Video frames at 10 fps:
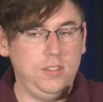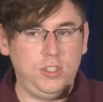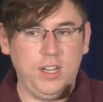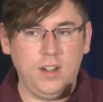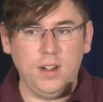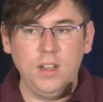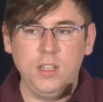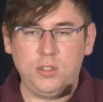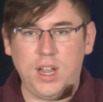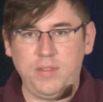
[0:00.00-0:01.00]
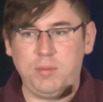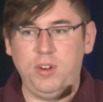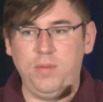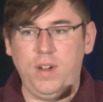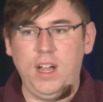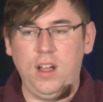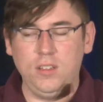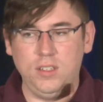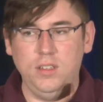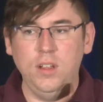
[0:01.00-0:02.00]
and share traffic
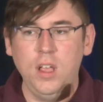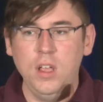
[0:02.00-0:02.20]
profiles and